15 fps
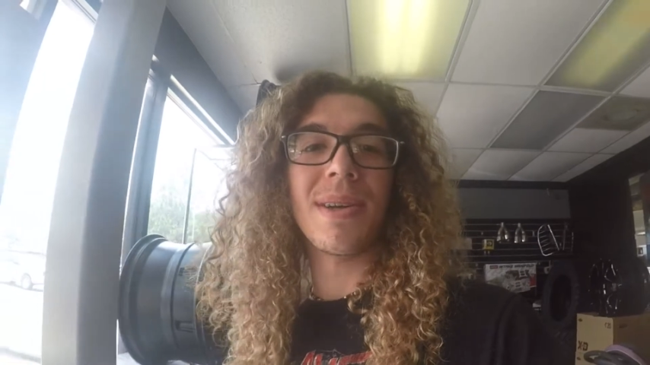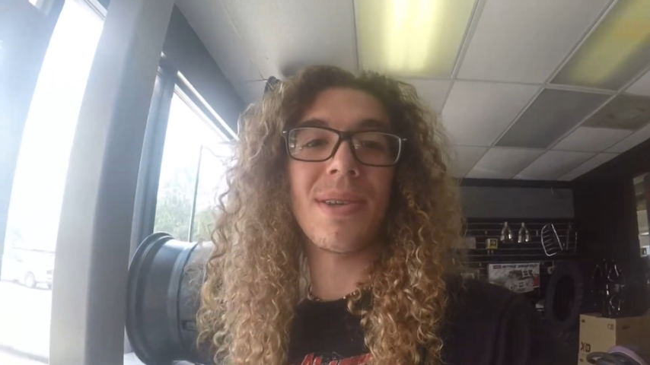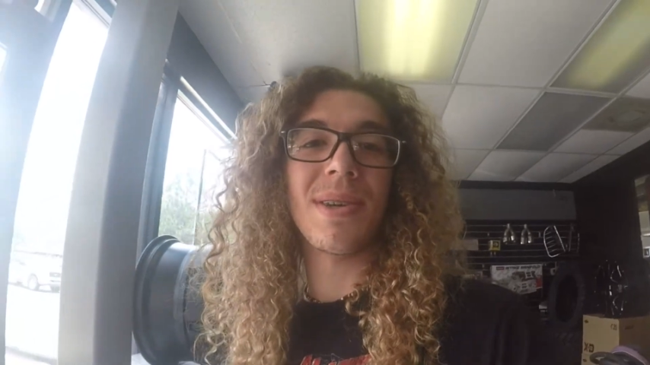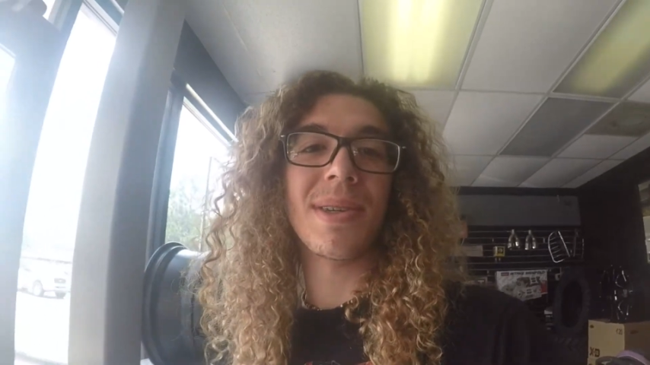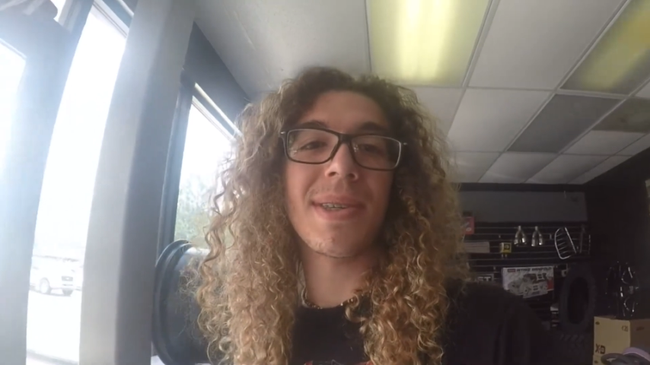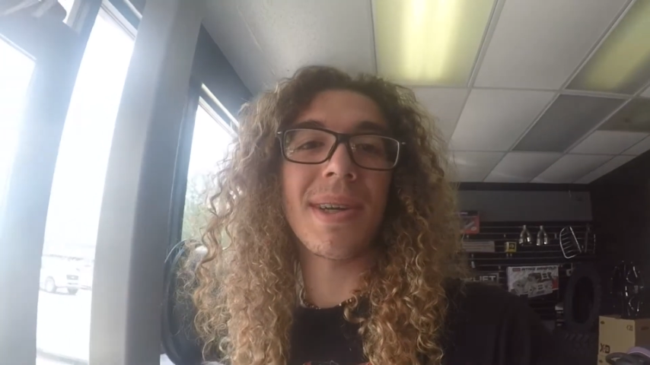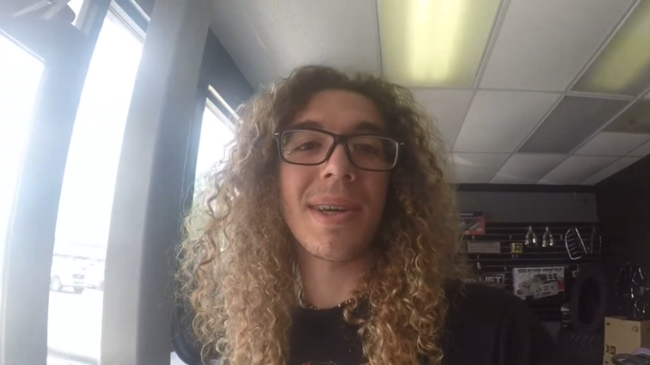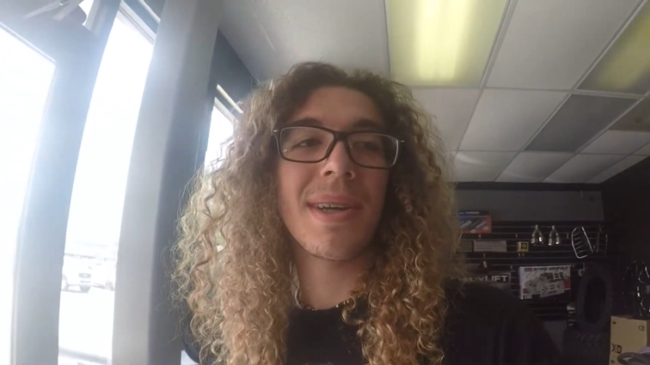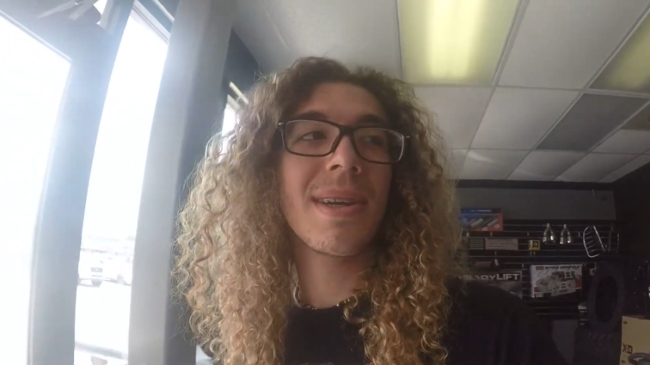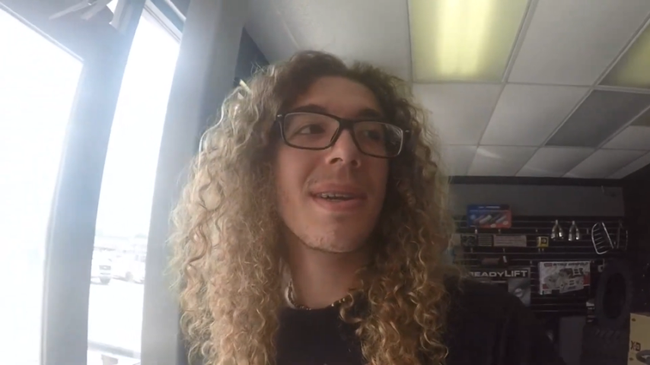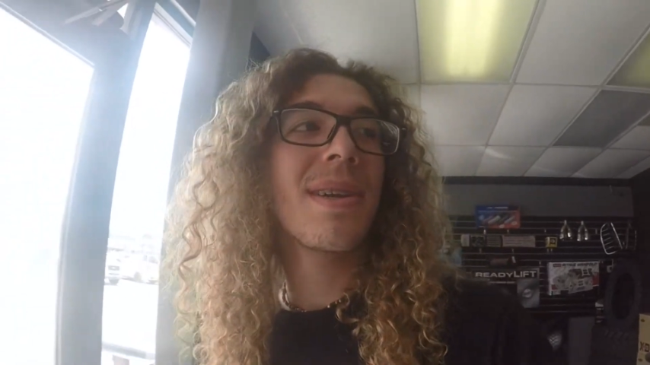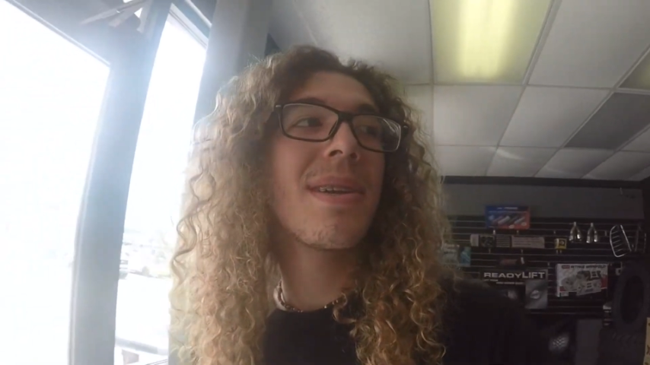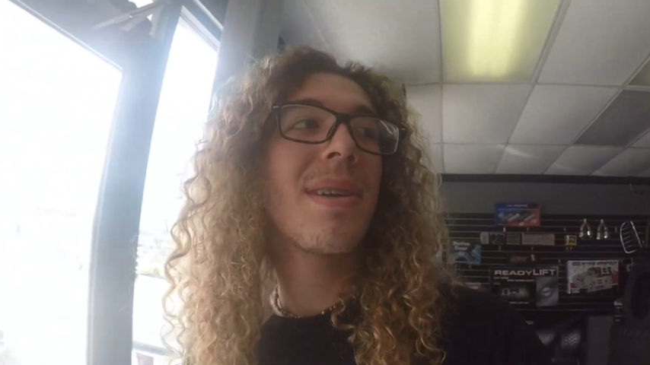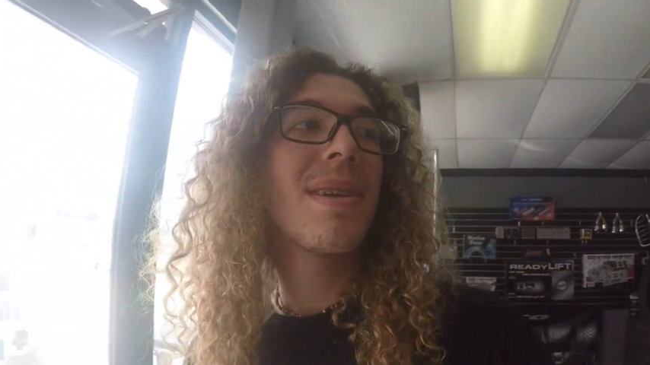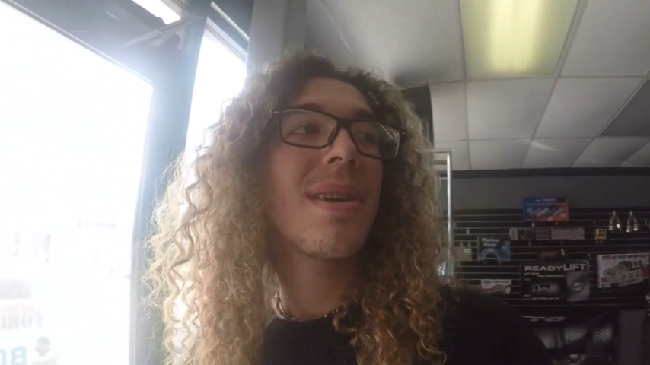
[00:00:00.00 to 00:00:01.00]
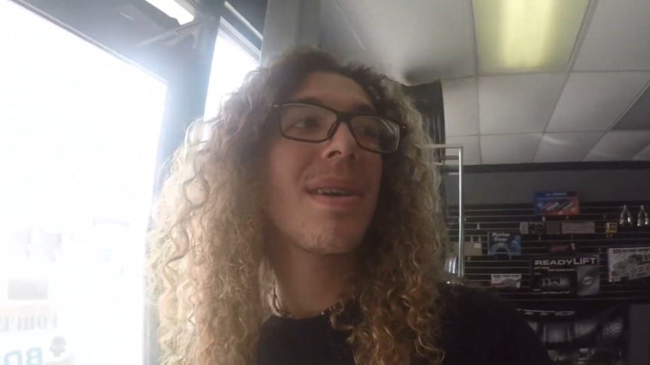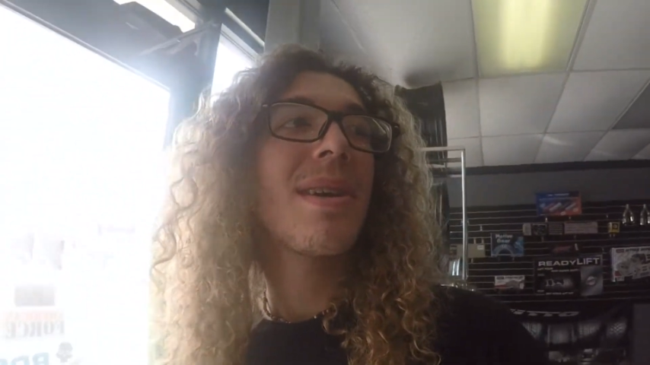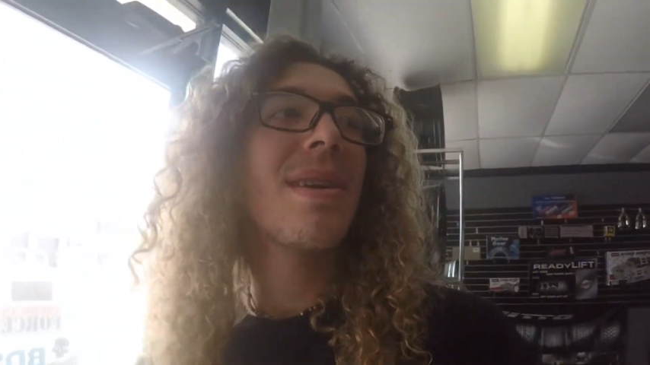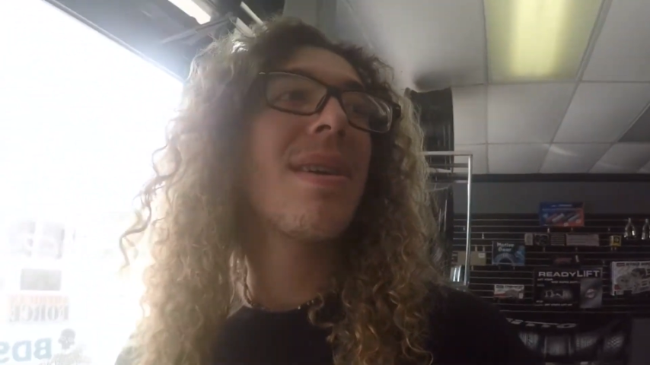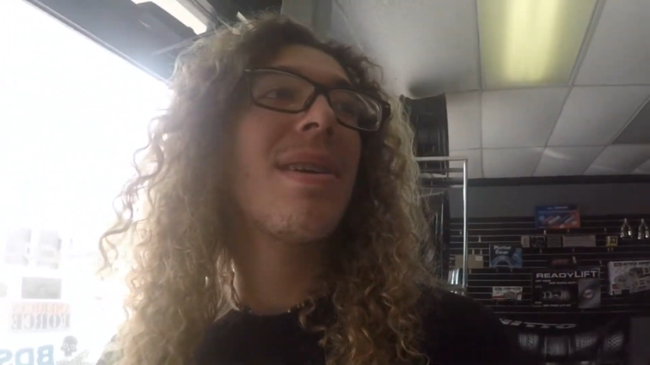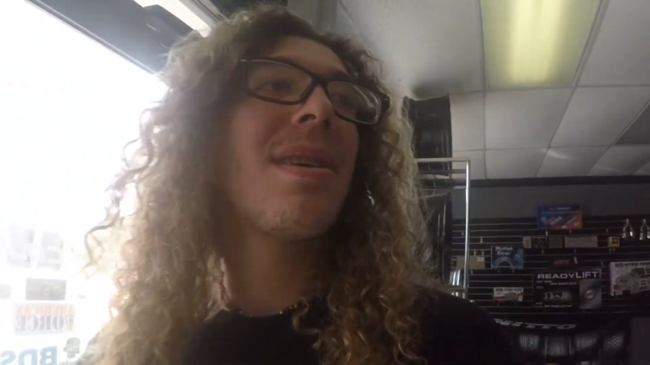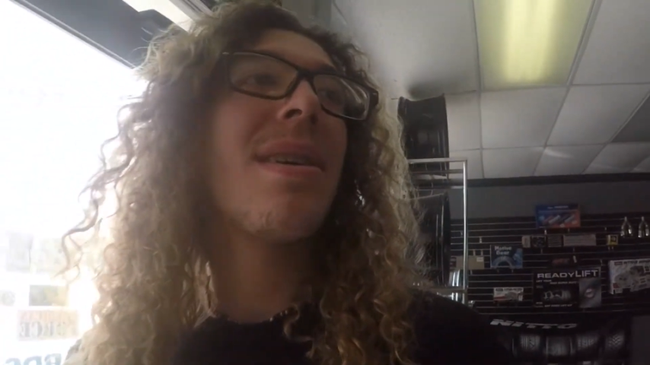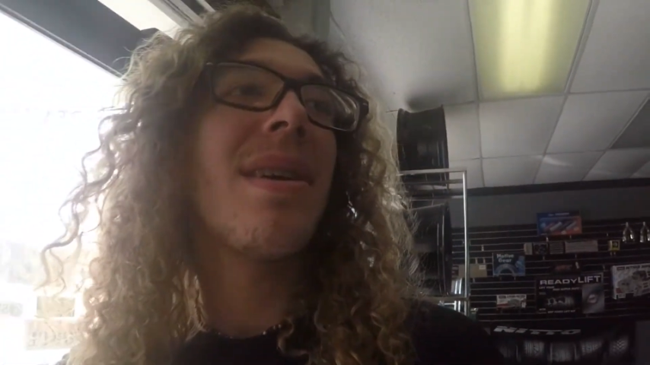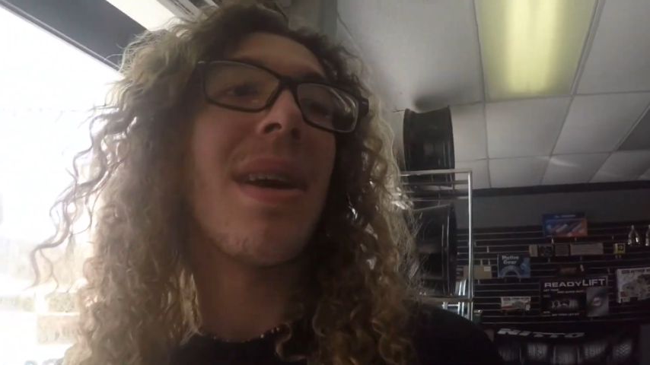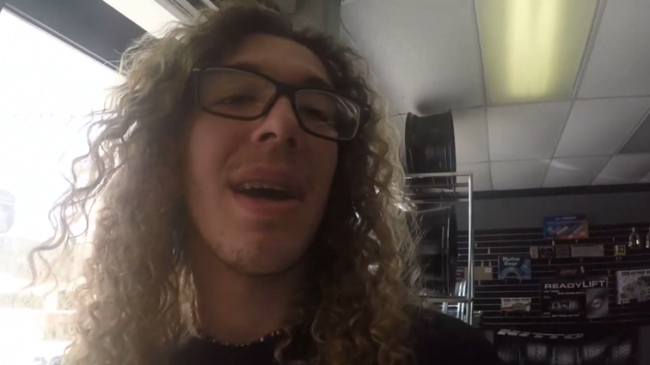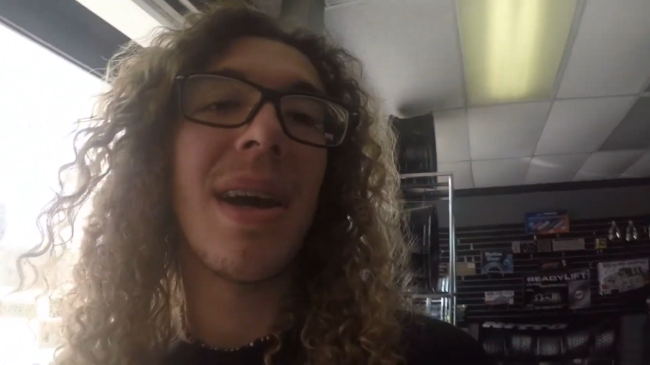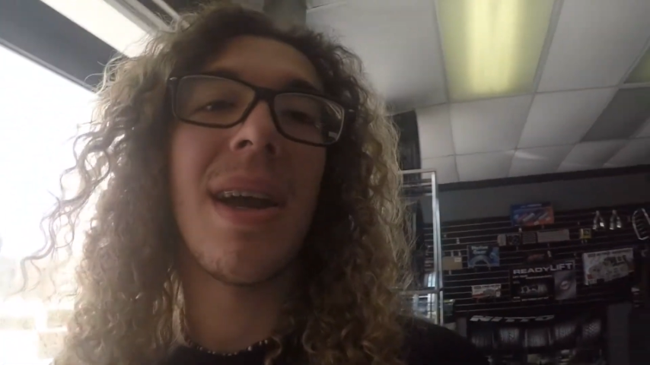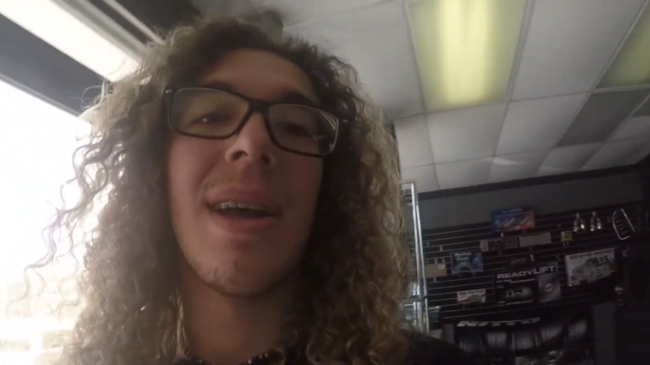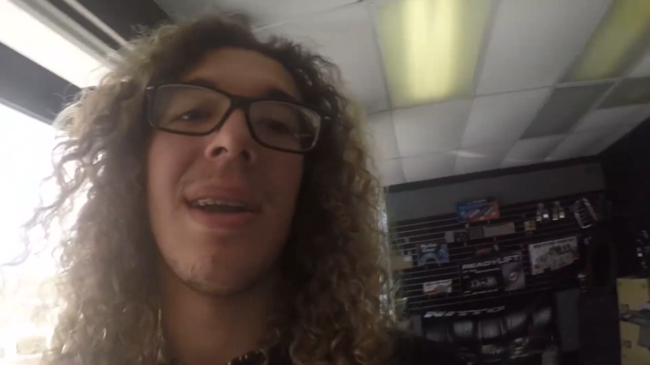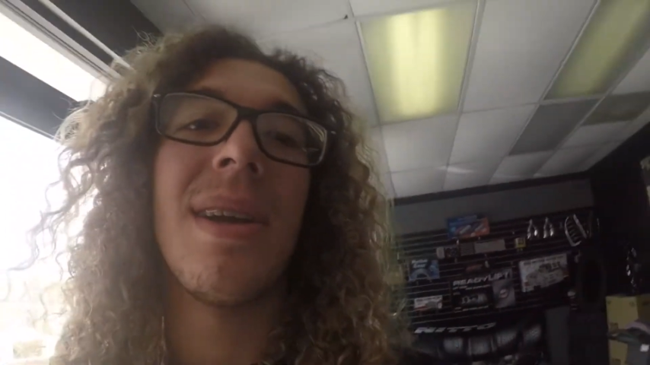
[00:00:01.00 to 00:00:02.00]
interesting.
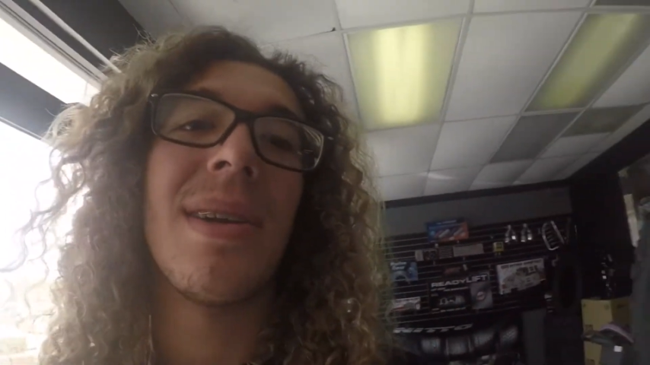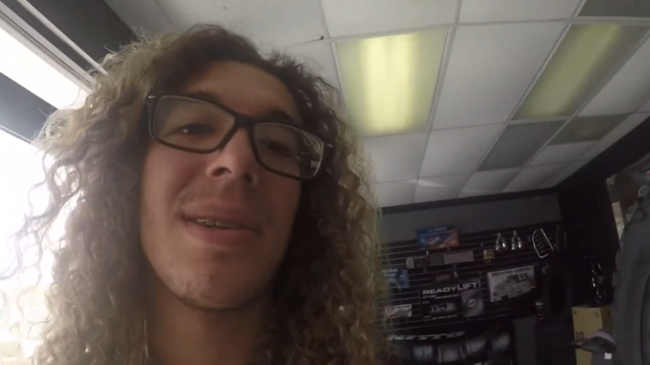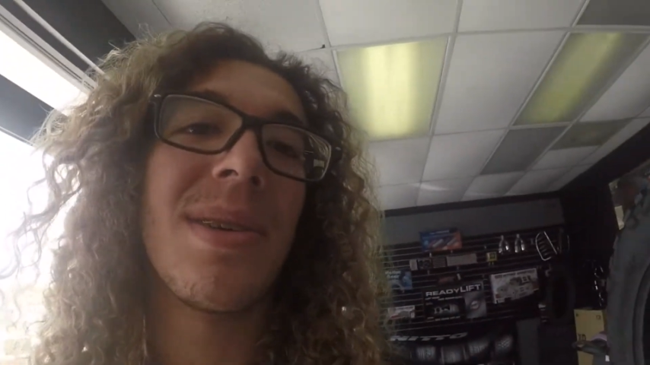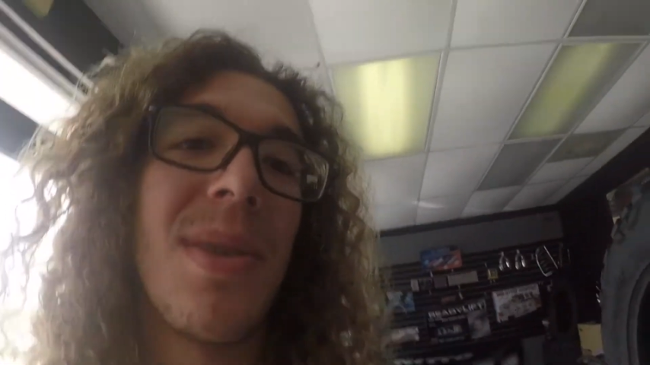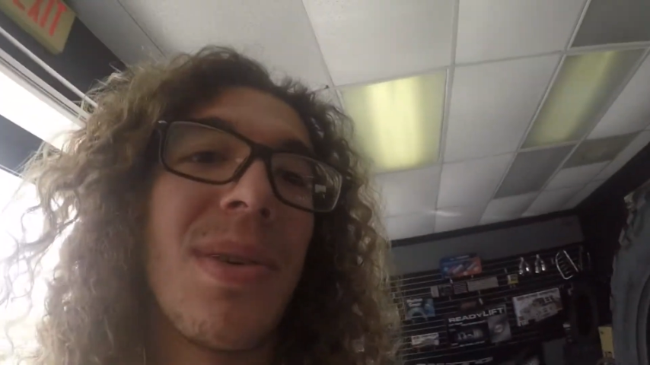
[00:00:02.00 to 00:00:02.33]
And here's a